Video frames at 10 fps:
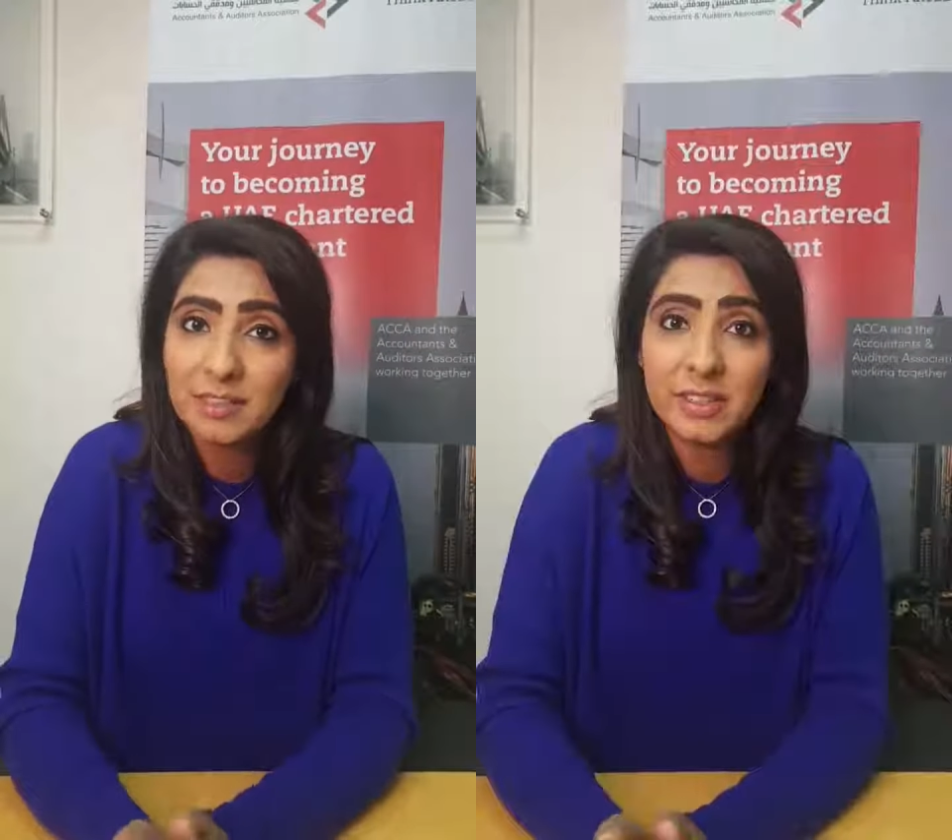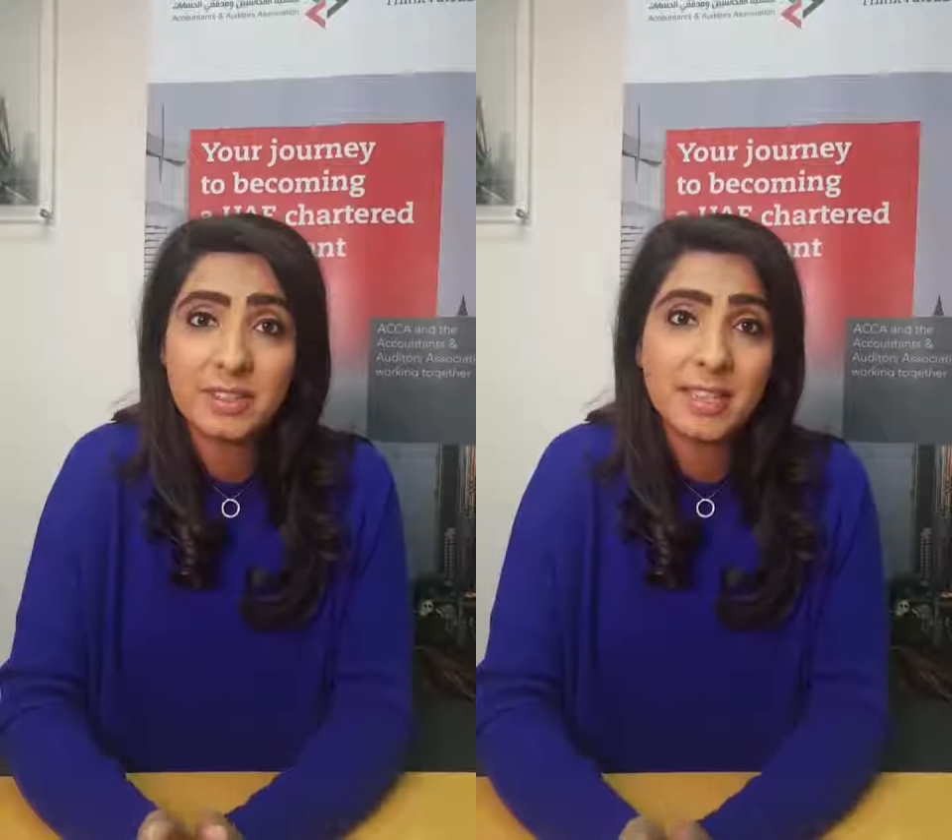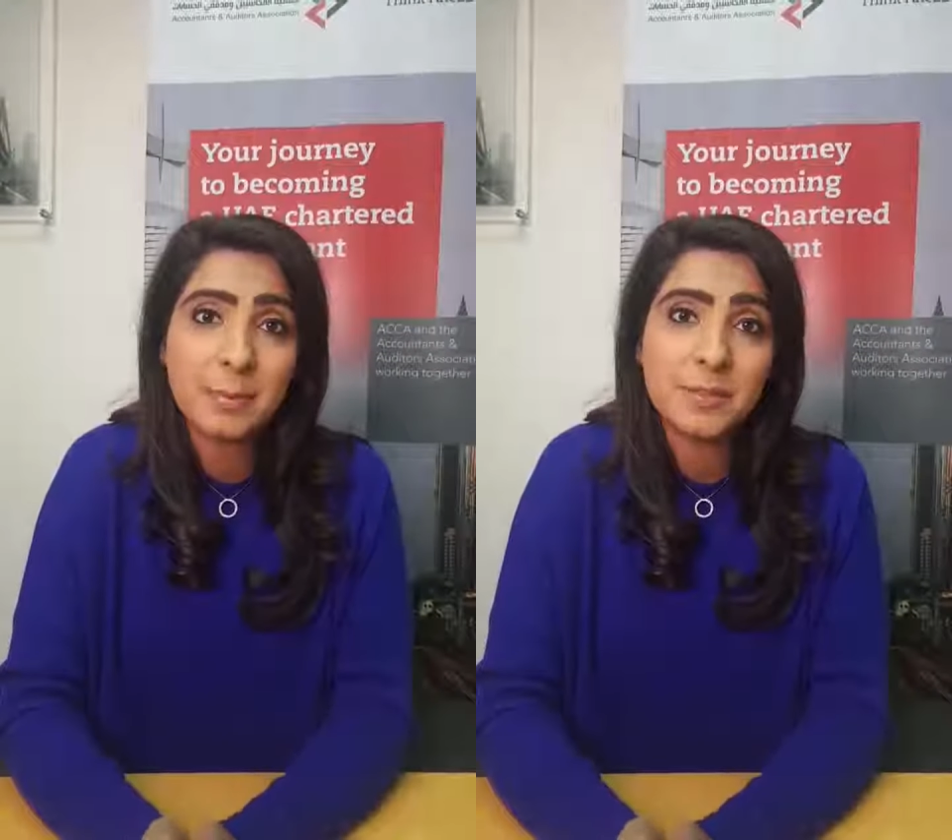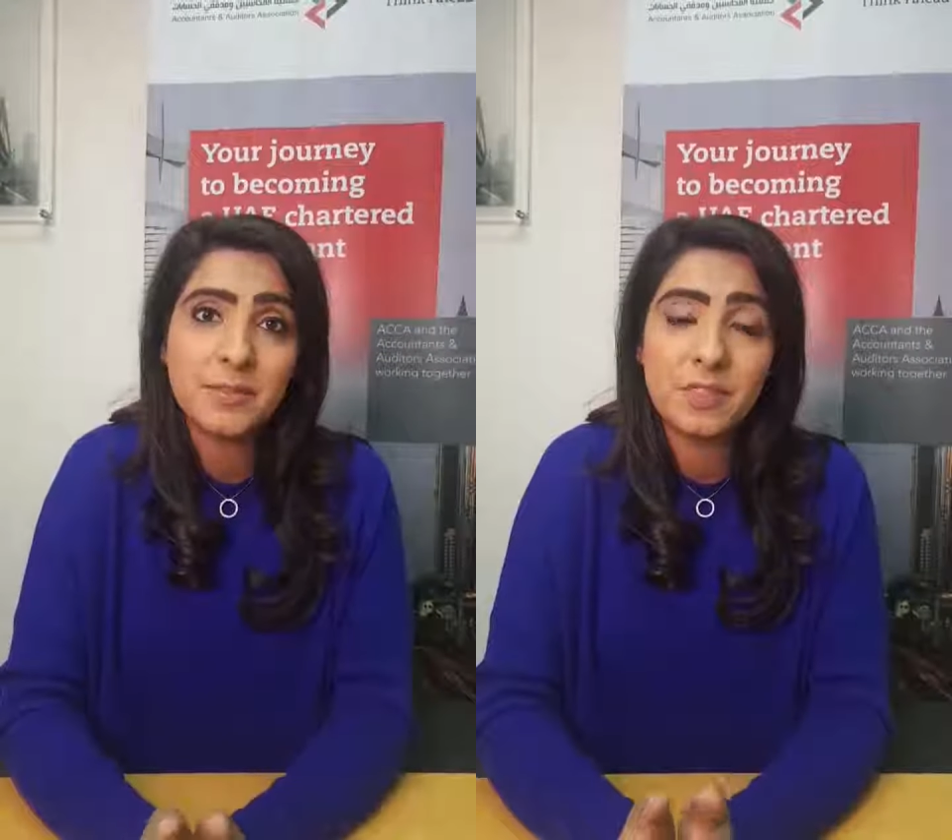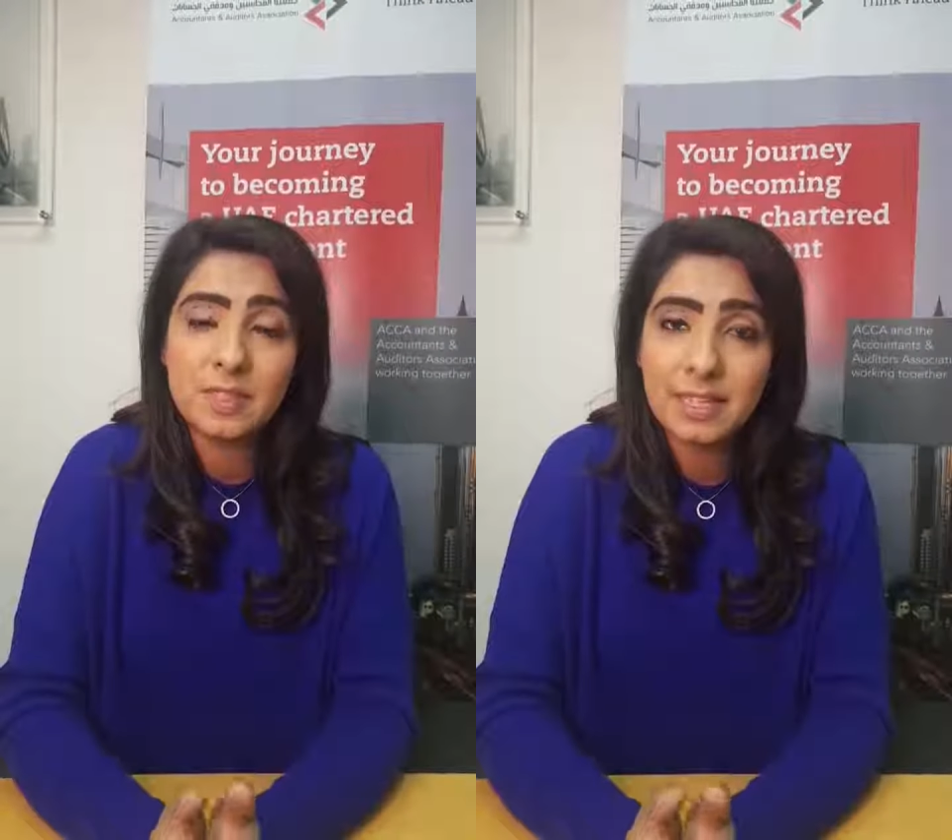and the steps
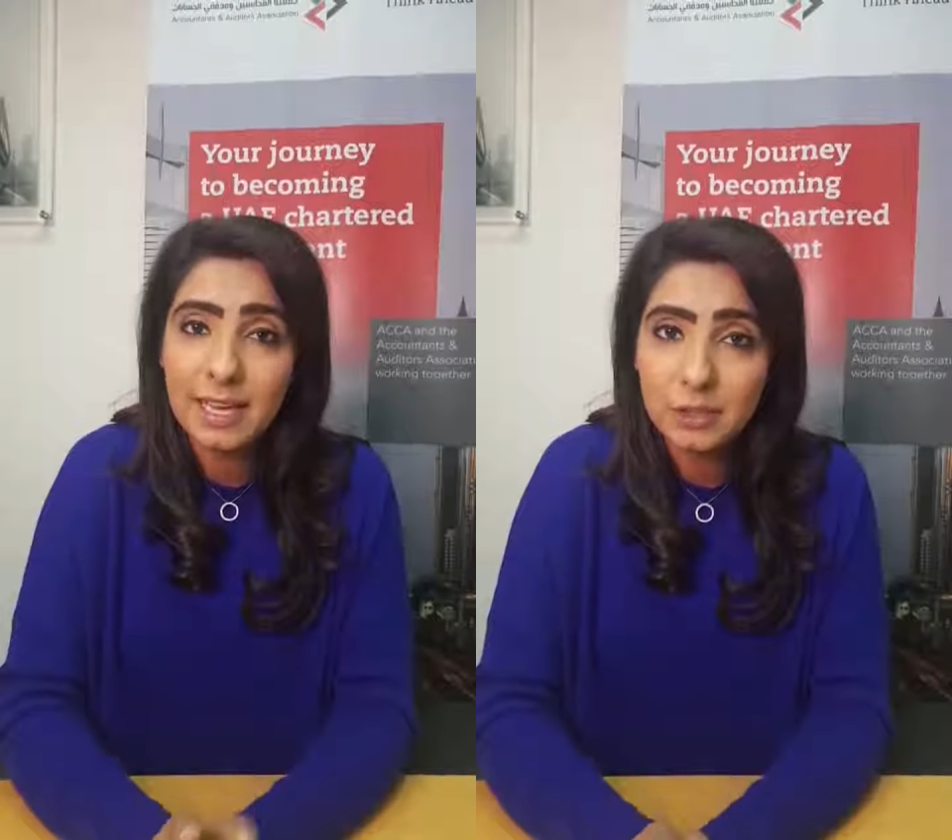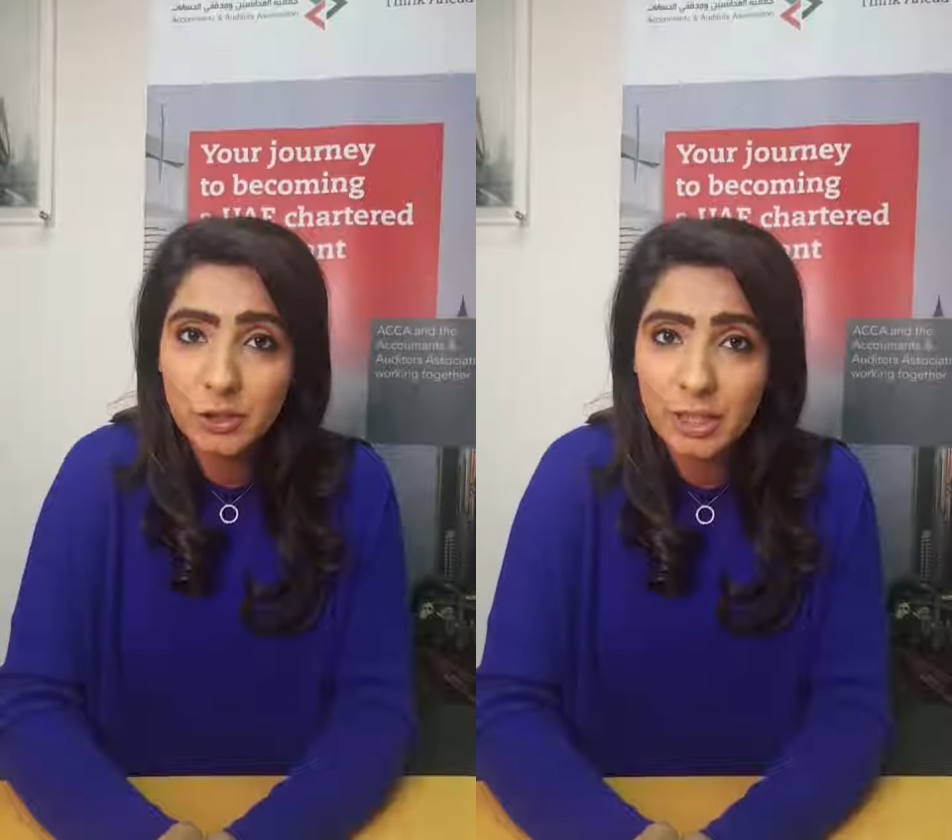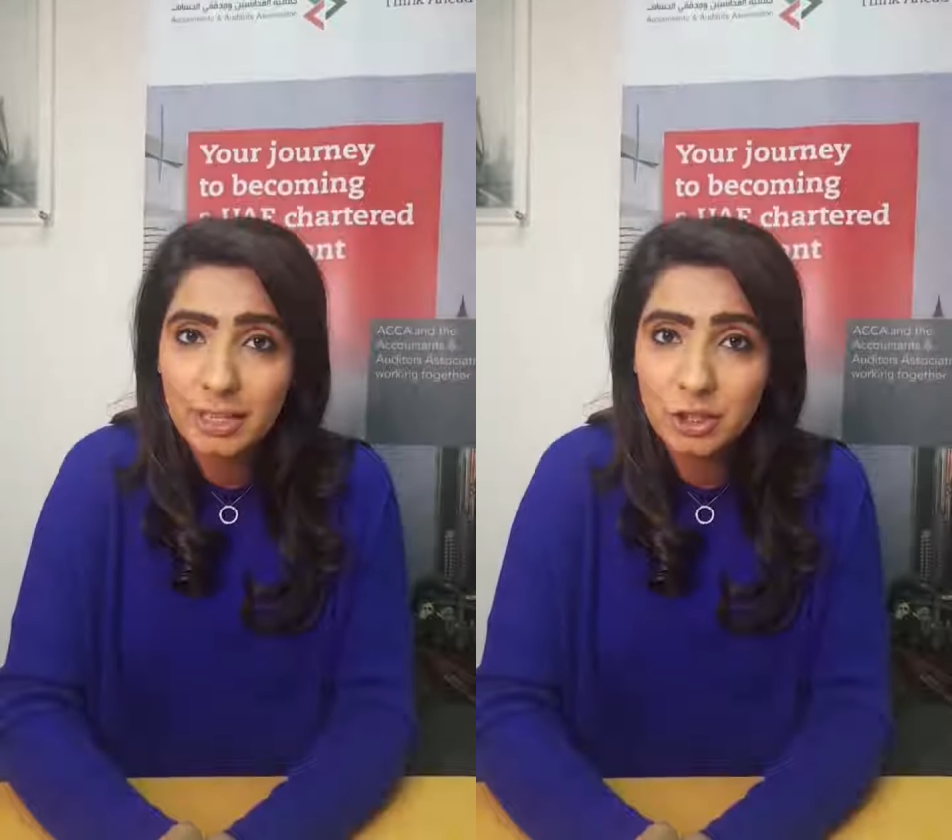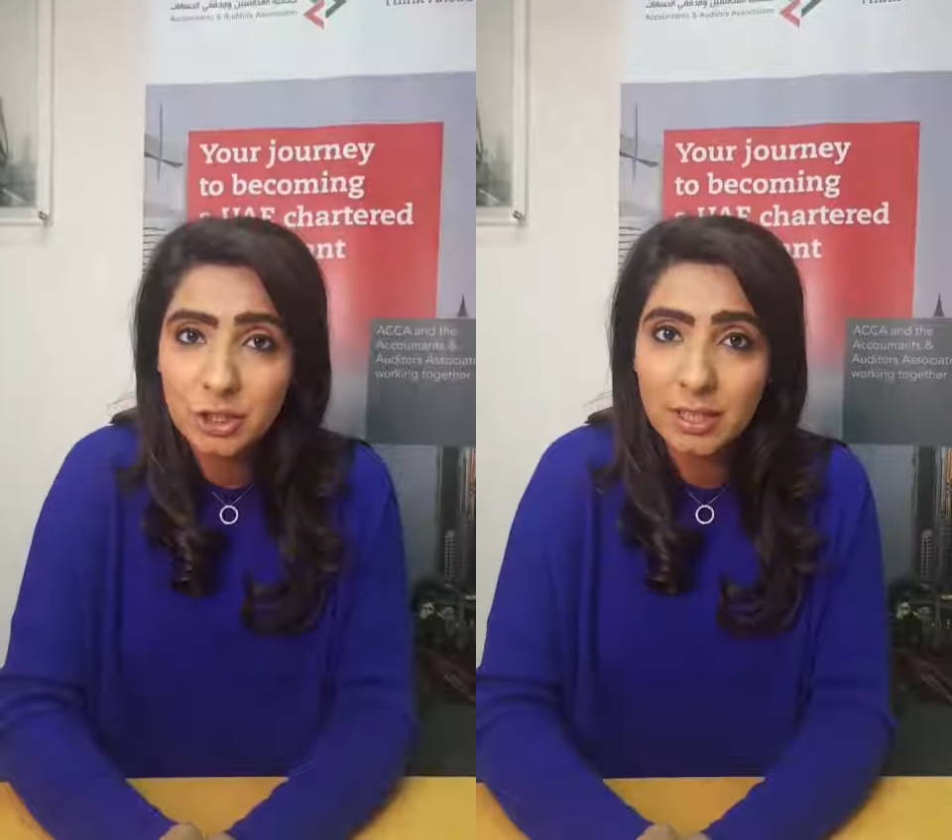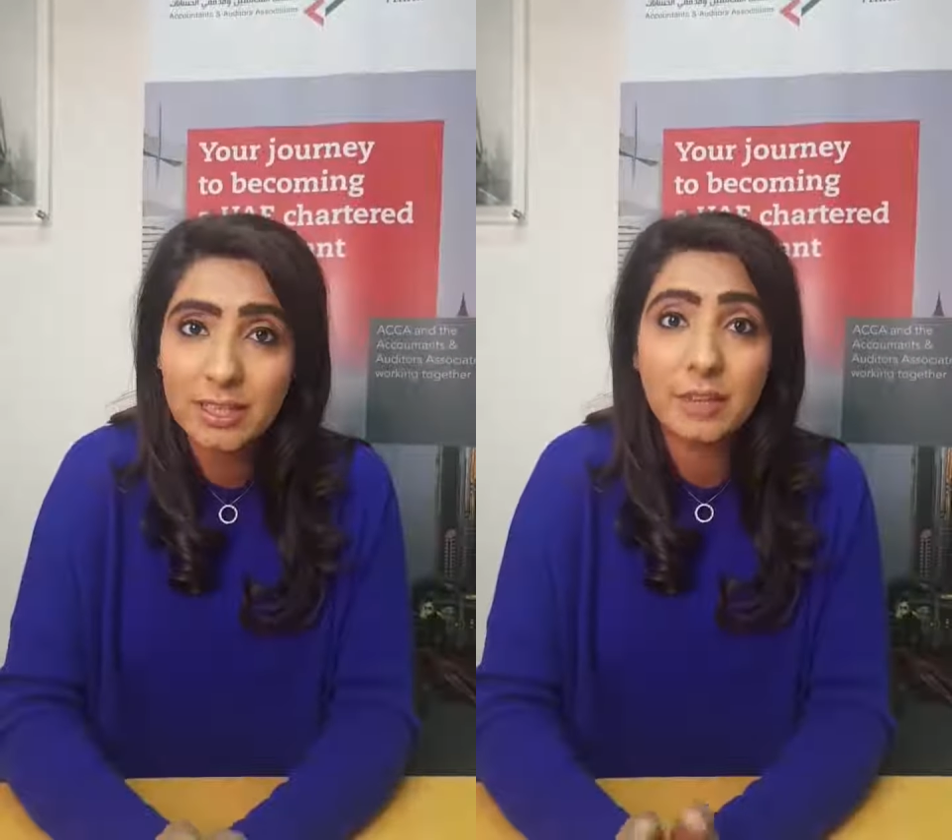if it's a
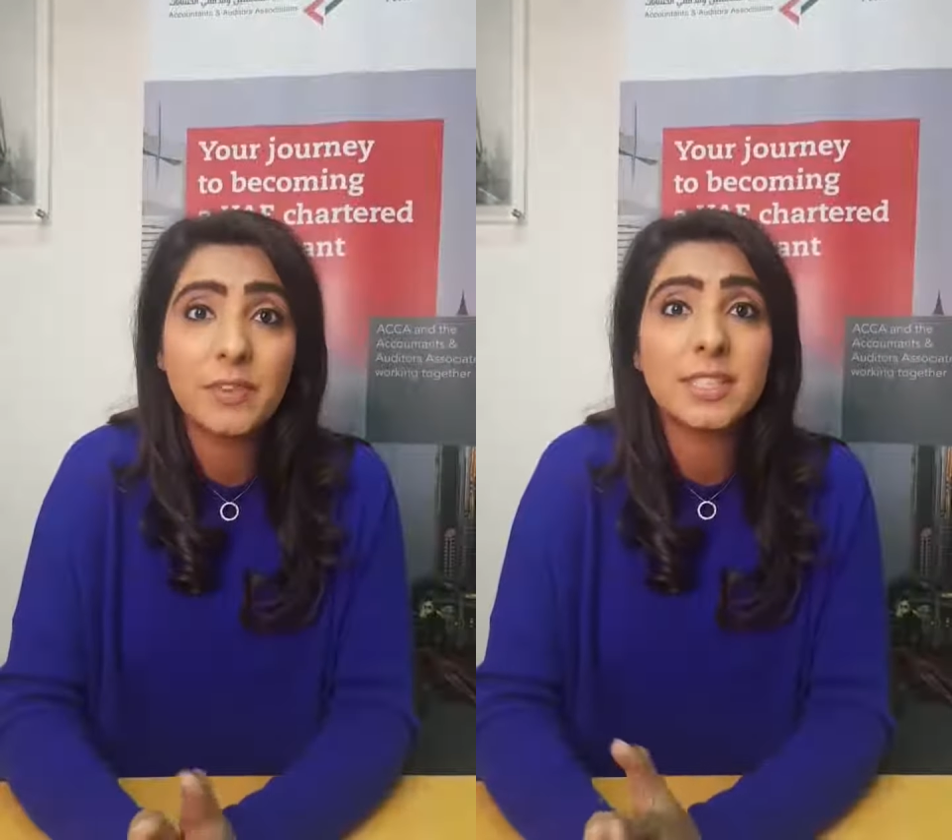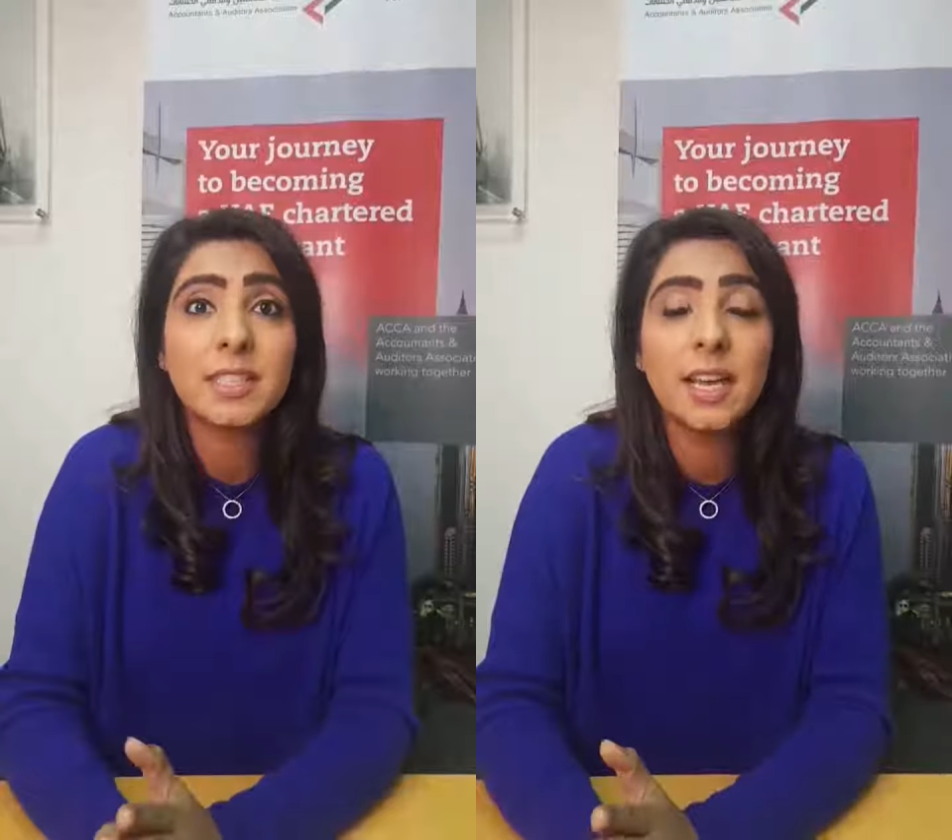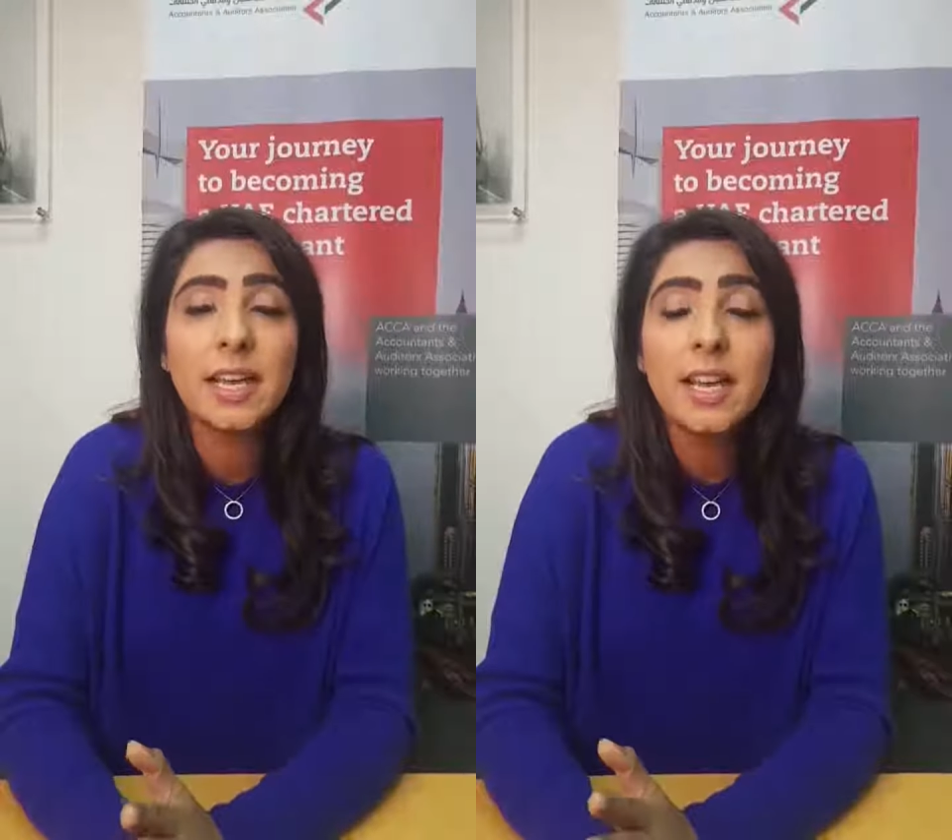calculation. And if it's a